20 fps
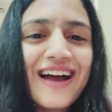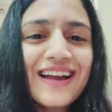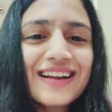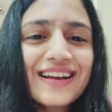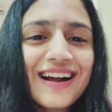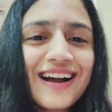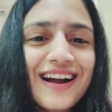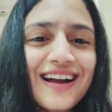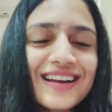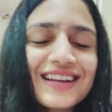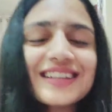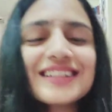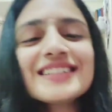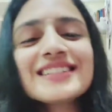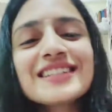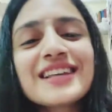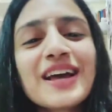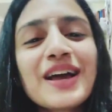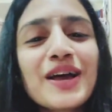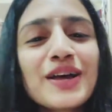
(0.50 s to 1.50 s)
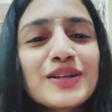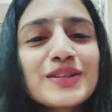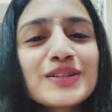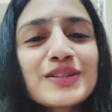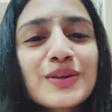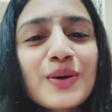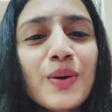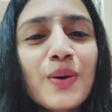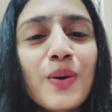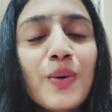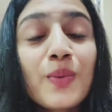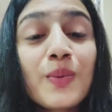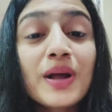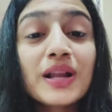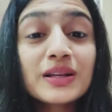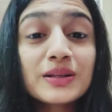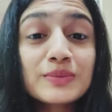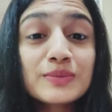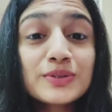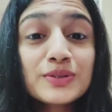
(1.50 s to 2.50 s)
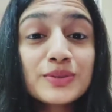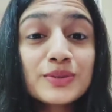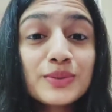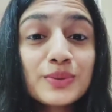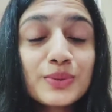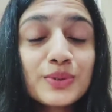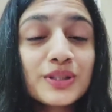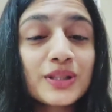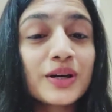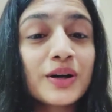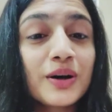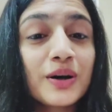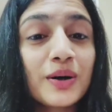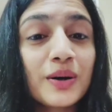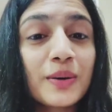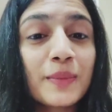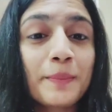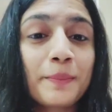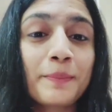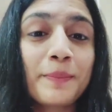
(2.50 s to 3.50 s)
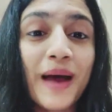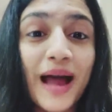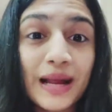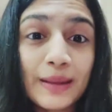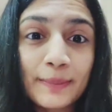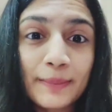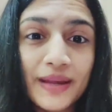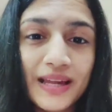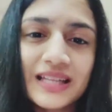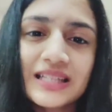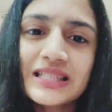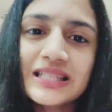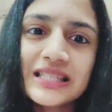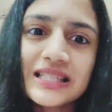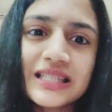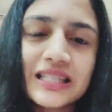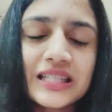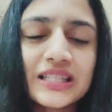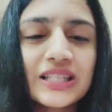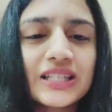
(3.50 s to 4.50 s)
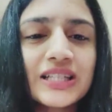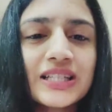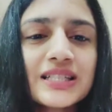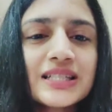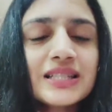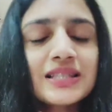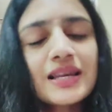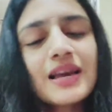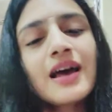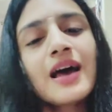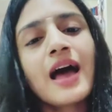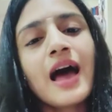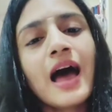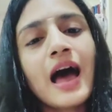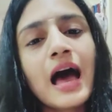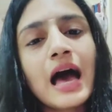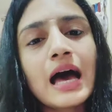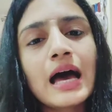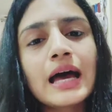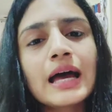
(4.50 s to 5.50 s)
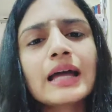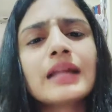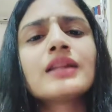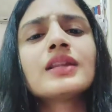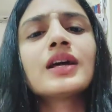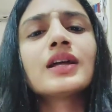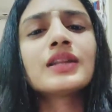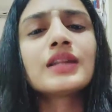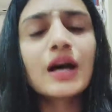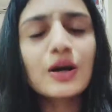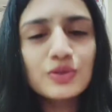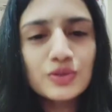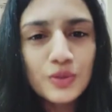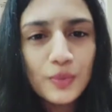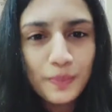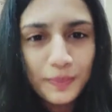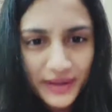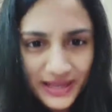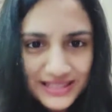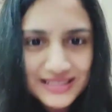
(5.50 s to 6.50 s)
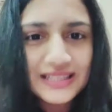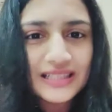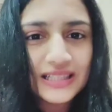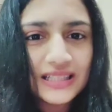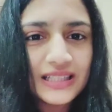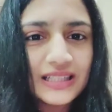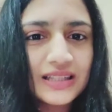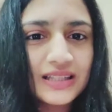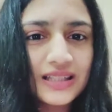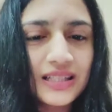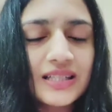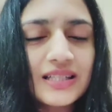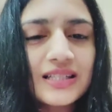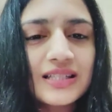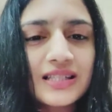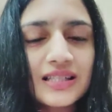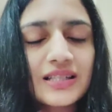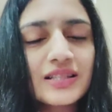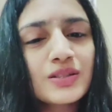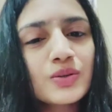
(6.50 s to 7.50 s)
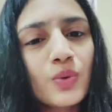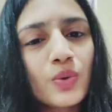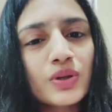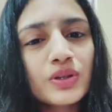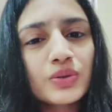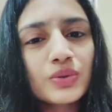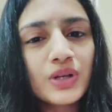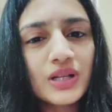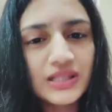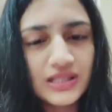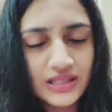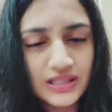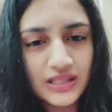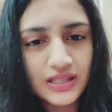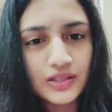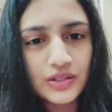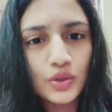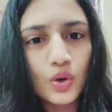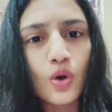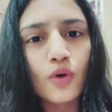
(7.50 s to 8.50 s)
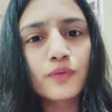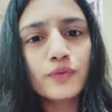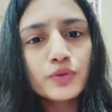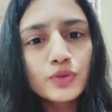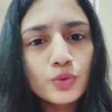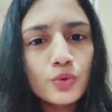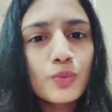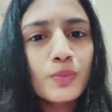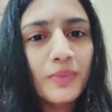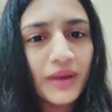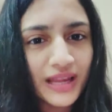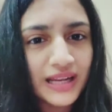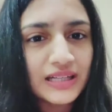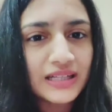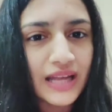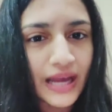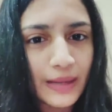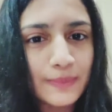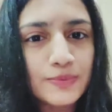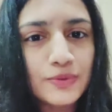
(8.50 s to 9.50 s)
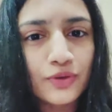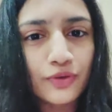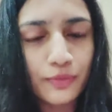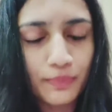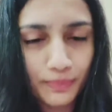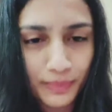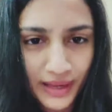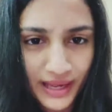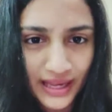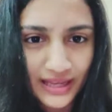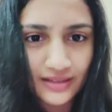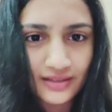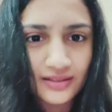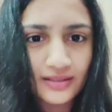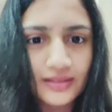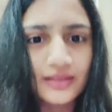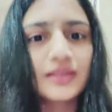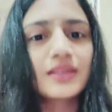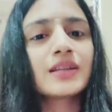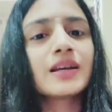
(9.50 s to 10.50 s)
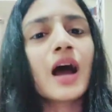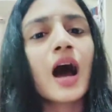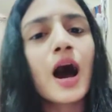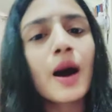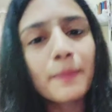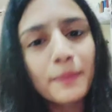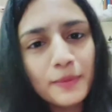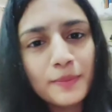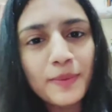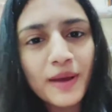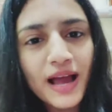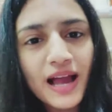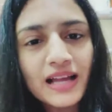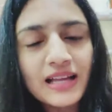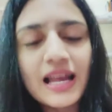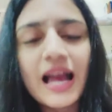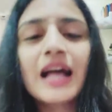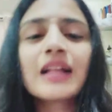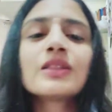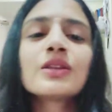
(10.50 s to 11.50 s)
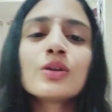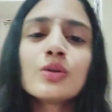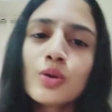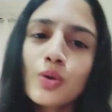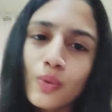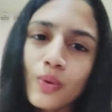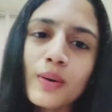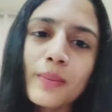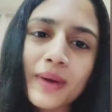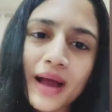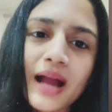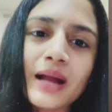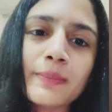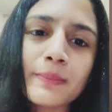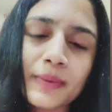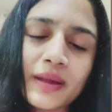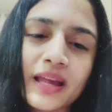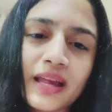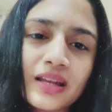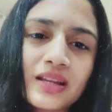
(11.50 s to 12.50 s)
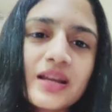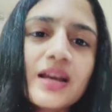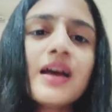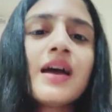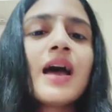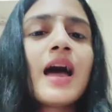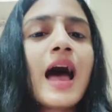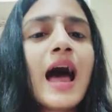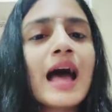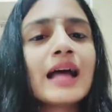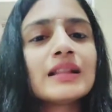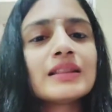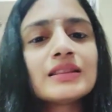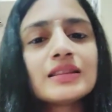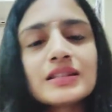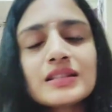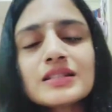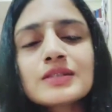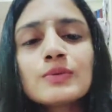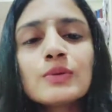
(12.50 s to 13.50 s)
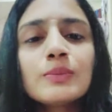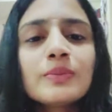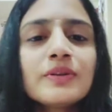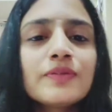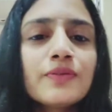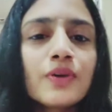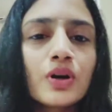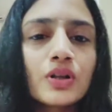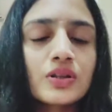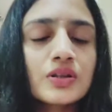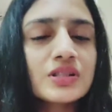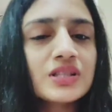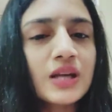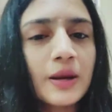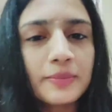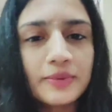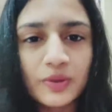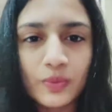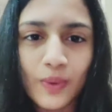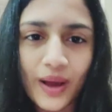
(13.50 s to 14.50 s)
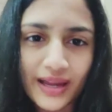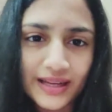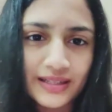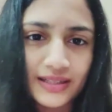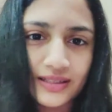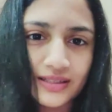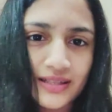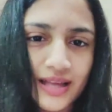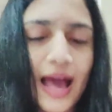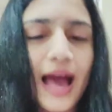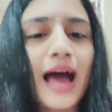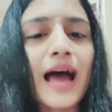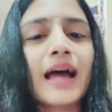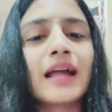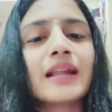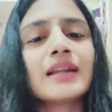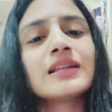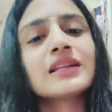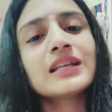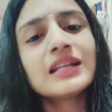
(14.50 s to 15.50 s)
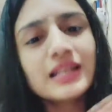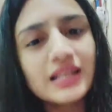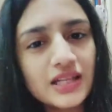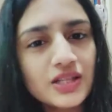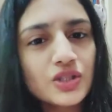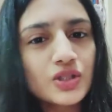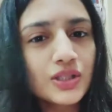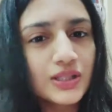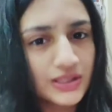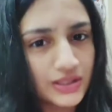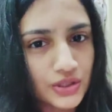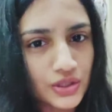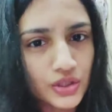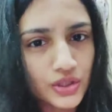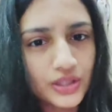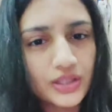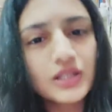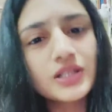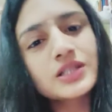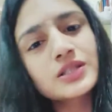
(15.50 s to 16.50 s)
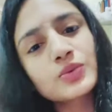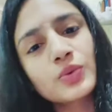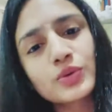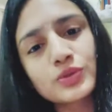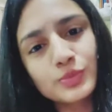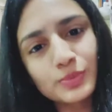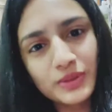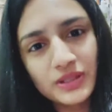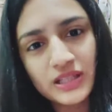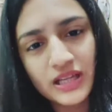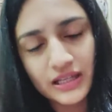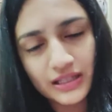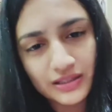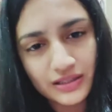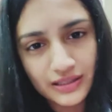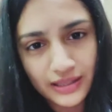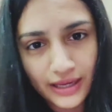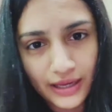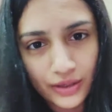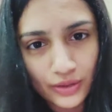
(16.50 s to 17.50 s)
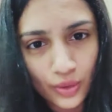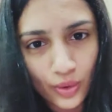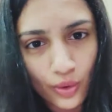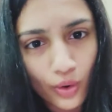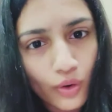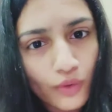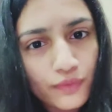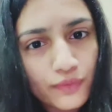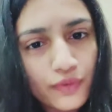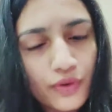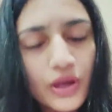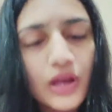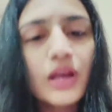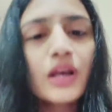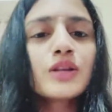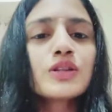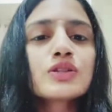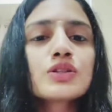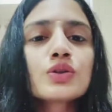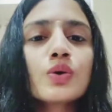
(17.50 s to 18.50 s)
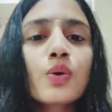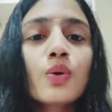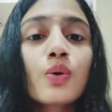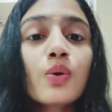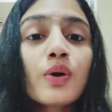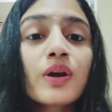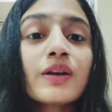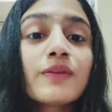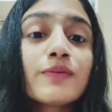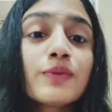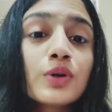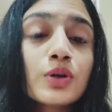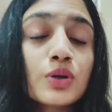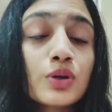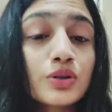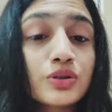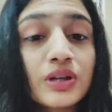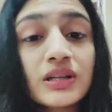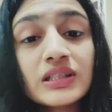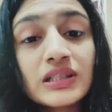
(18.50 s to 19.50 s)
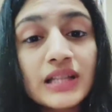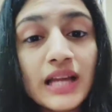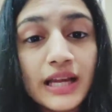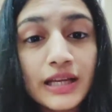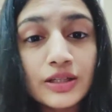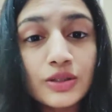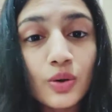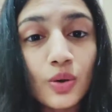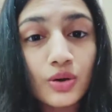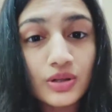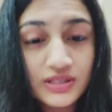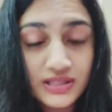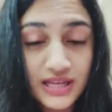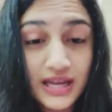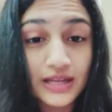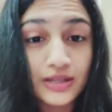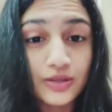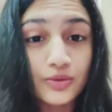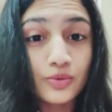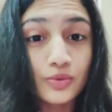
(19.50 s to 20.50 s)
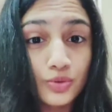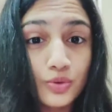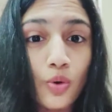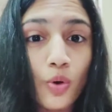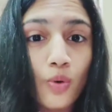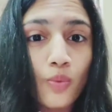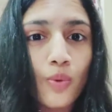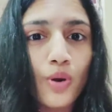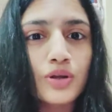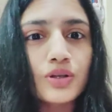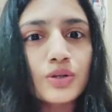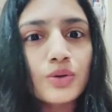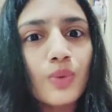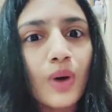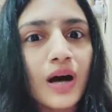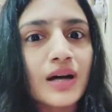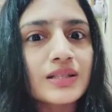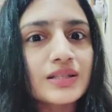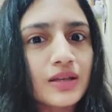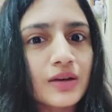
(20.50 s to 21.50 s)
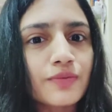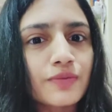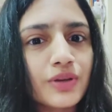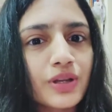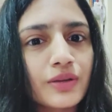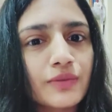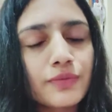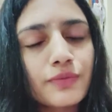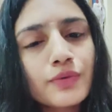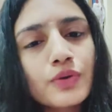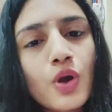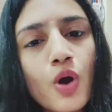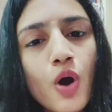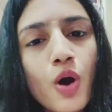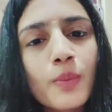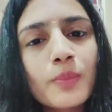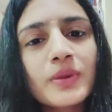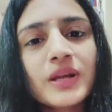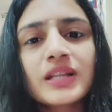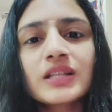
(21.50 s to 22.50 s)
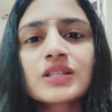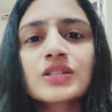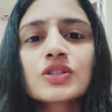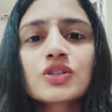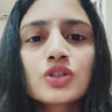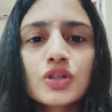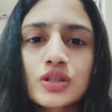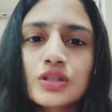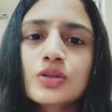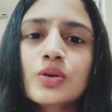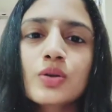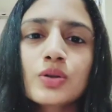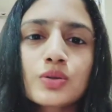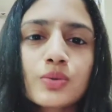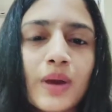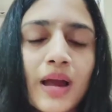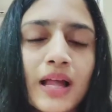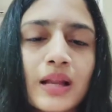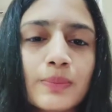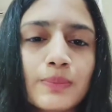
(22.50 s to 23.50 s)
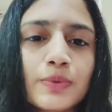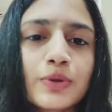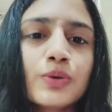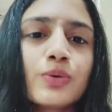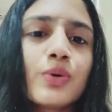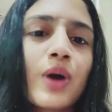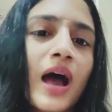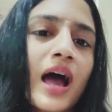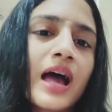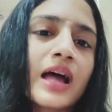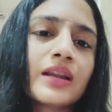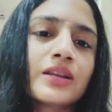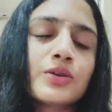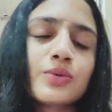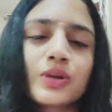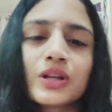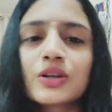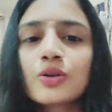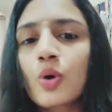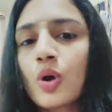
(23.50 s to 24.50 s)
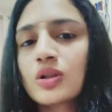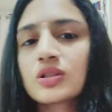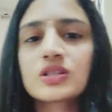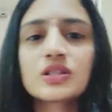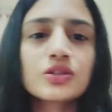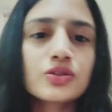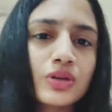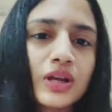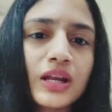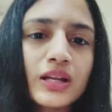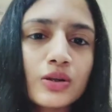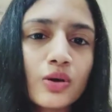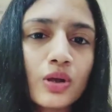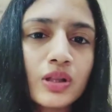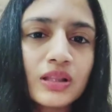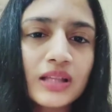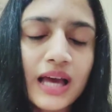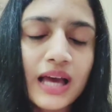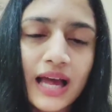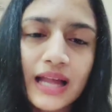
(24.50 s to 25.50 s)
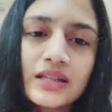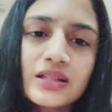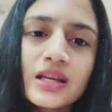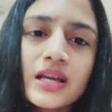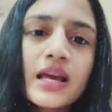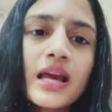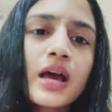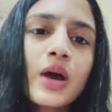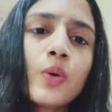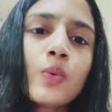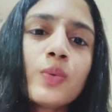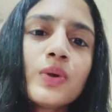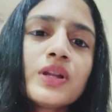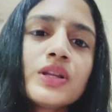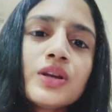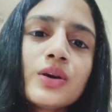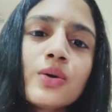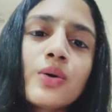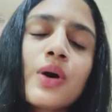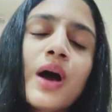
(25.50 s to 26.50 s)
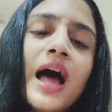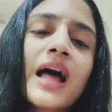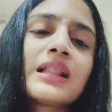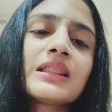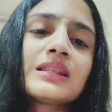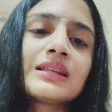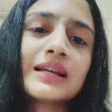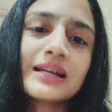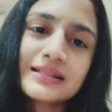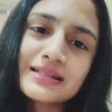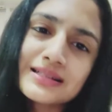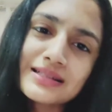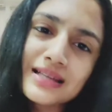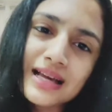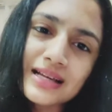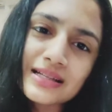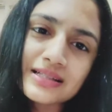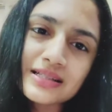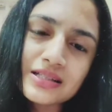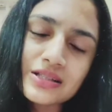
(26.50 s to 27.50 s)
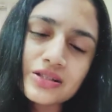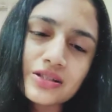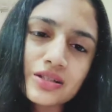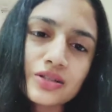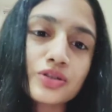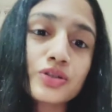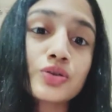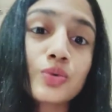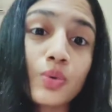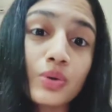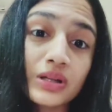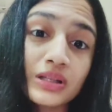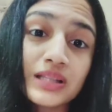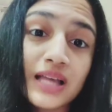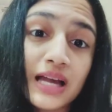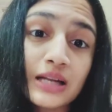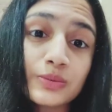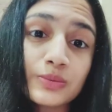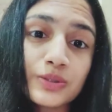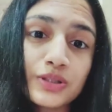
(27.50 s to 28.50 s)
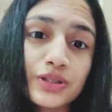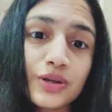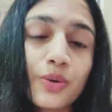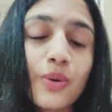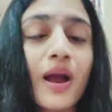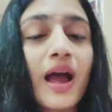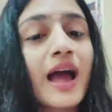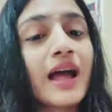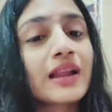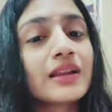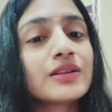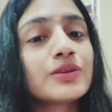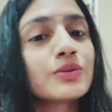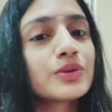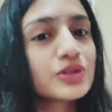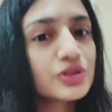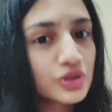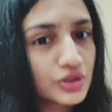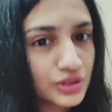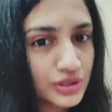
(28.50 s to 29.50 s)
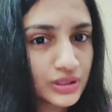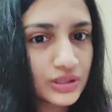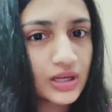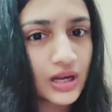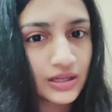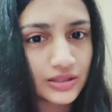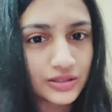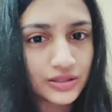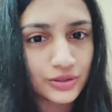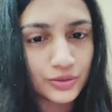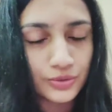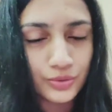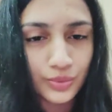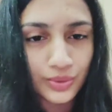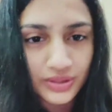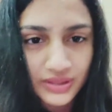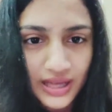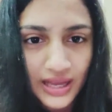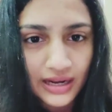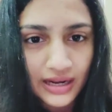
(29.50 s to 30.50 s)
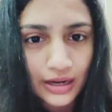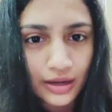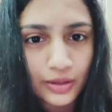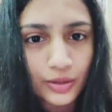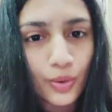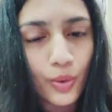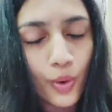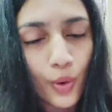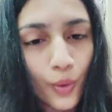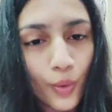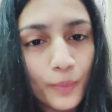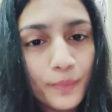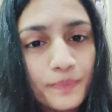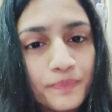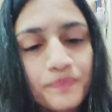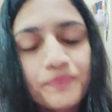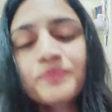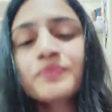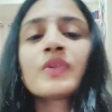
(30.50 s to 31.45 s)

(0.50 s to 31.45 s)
guys. So welcome to the back pain series. And now, so basically, this is going to consist of two main types of pain, the upper back and the lower back pain. And this will be further subdivided, and each condition is going to be taken care of. So, if you're already diagnosed and you know what you are suffering from, it is just going to help you, and you can concentrate on that video and the exercises shown in that video, and you can just continue doing that at home.